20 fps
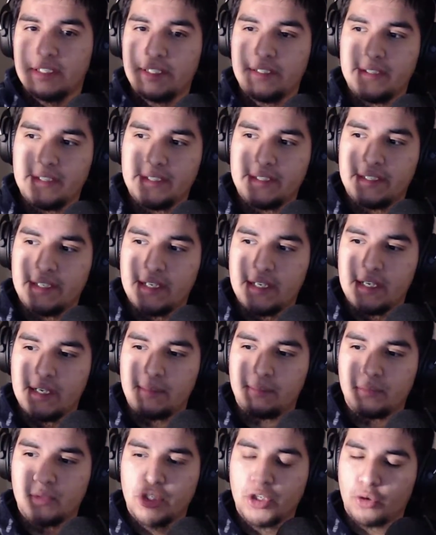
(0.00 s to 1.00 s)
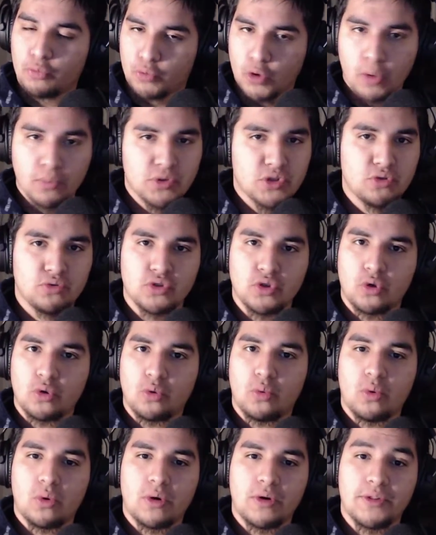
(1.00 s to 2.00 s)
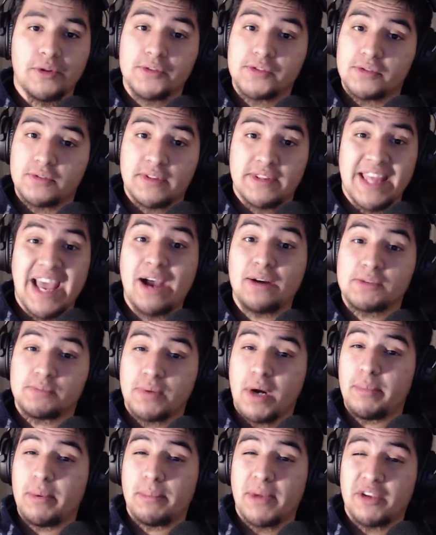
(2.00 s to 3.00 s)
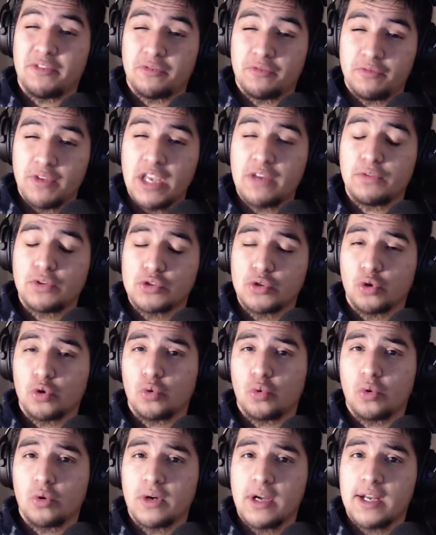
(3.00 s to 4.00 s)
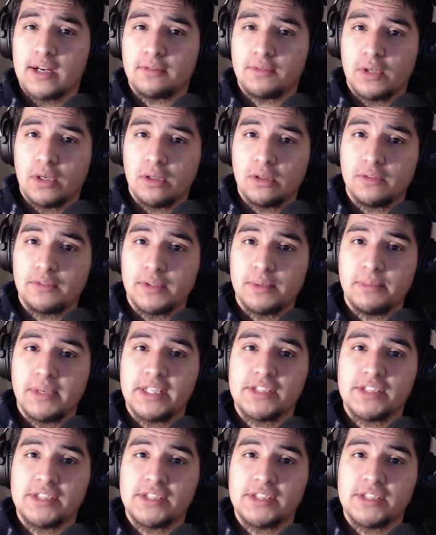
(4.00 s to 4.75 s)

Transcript: And then Rome 2 Total War, that was probably my favorite Total War out of all of them.